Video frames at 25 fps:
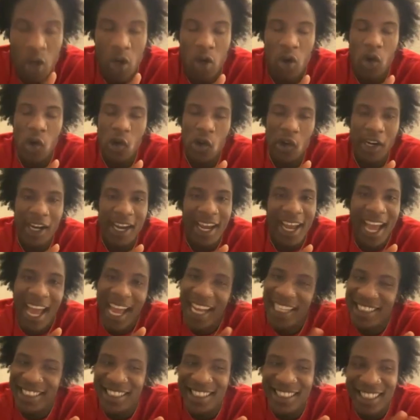Or
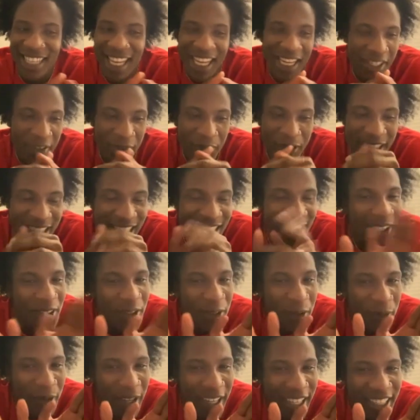actually, I didn't really tell
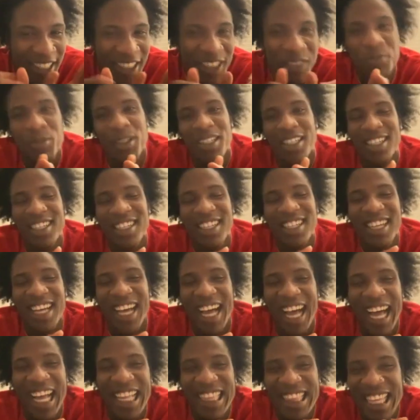nobody this, but
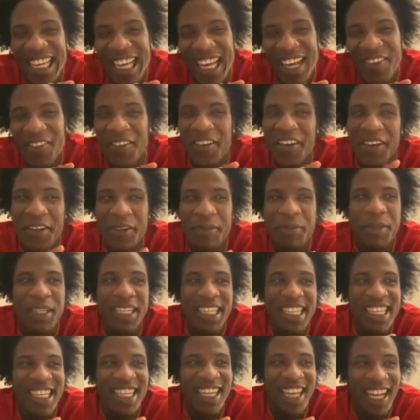I think I wanted
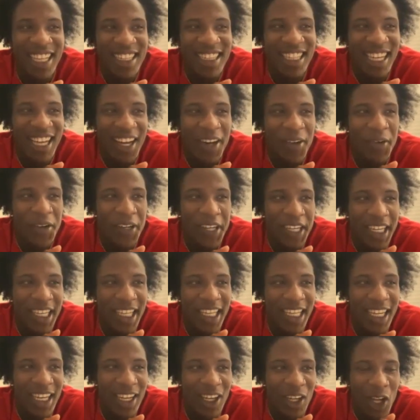to
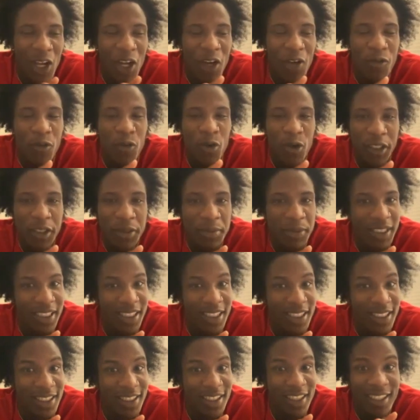get in law enforcement.
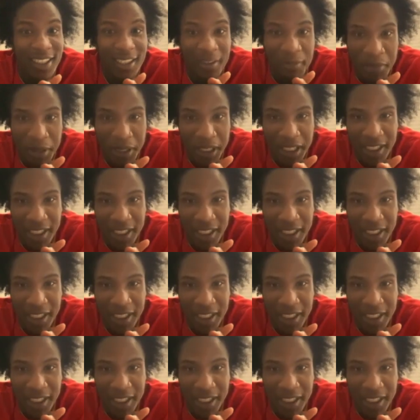But